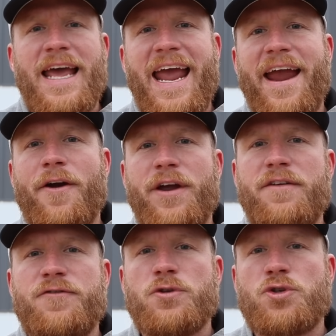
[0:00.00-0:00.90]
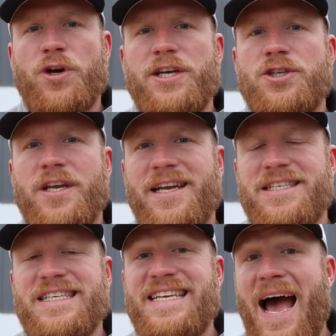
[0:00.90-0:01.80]
air infiltration and
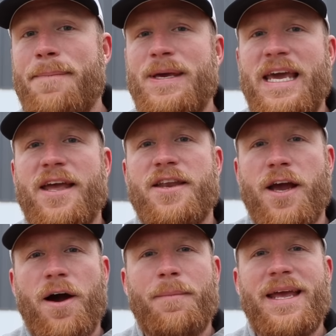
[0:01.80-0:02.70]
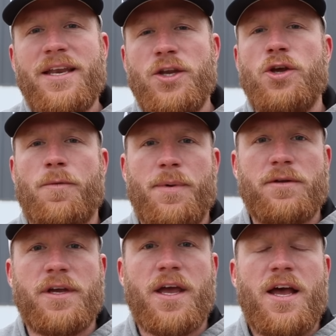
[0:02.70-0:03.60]
stopping it to come into your
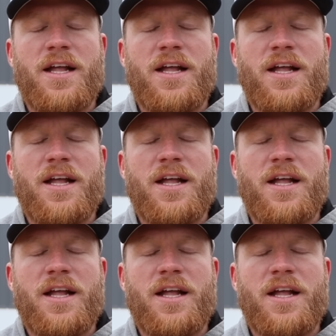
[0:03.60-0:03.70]
building,